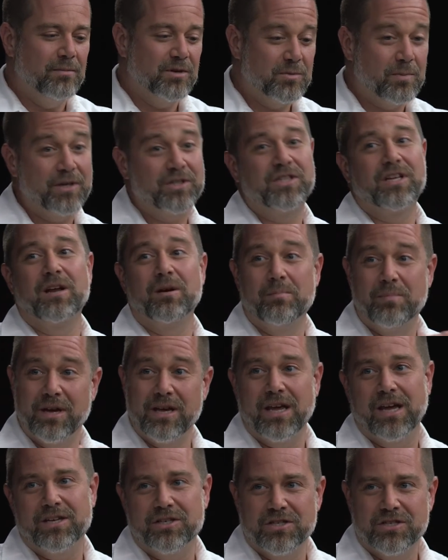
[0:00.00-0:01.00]
Especially at a
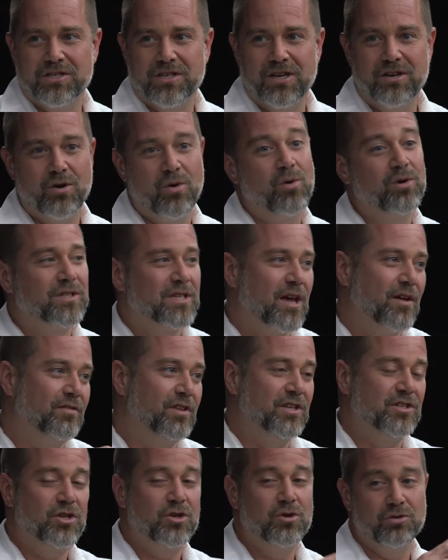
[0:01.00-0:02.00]
big agency, you always
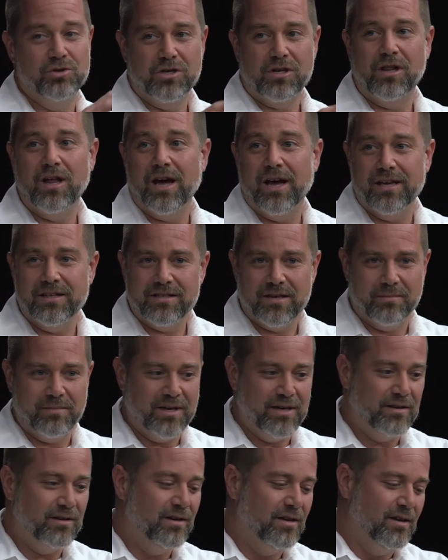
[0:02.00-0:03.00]
have these huge clients. I
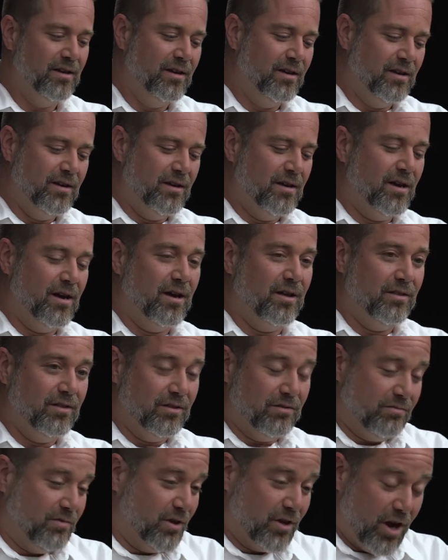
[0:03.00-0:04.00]
mean,
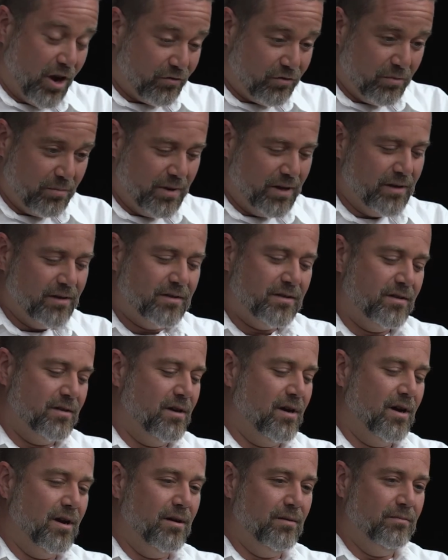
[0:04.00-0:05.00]
the government,
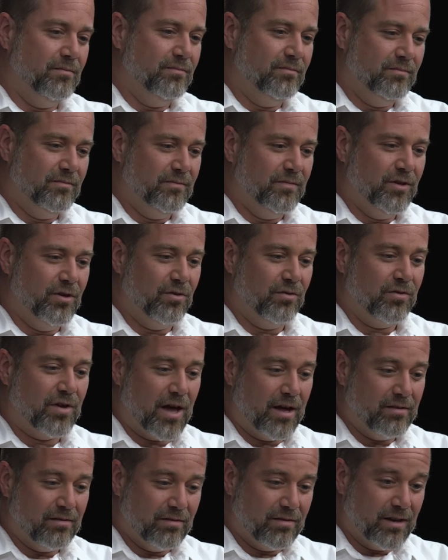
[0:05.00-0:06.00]
you know, you
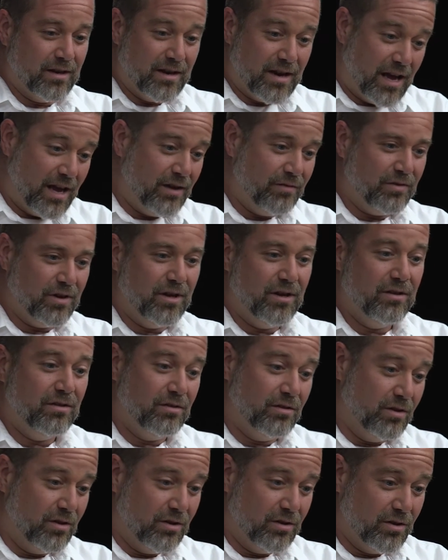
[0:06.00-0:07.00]
got the
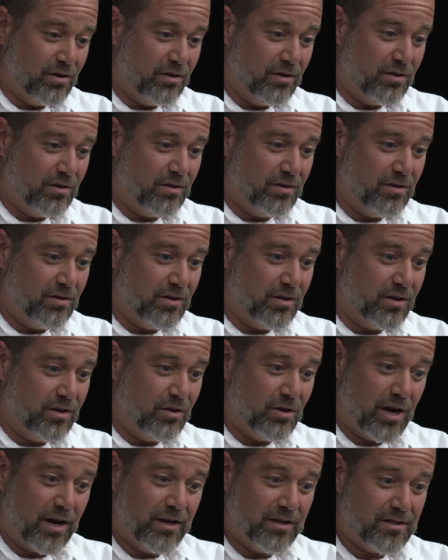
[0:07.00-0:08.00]
Navy, the
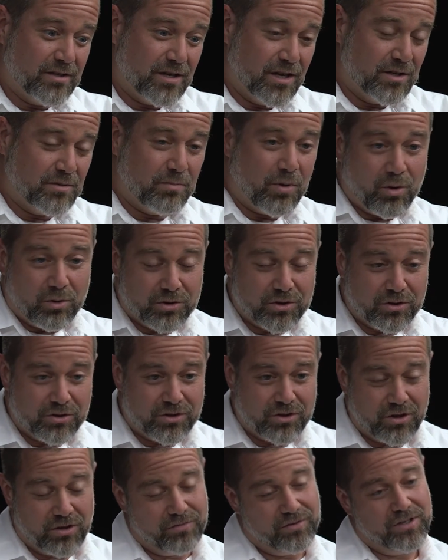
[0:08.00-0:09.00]
United States
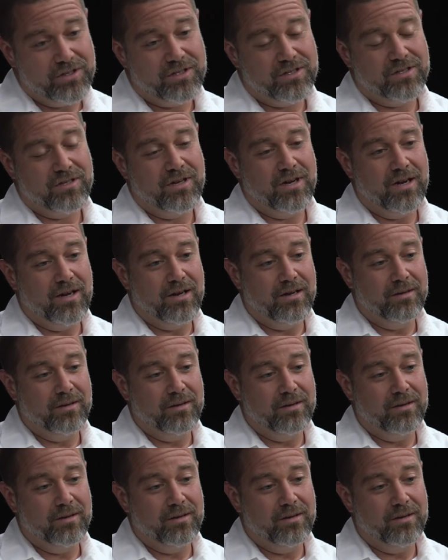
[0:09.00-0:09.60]
Postal Service,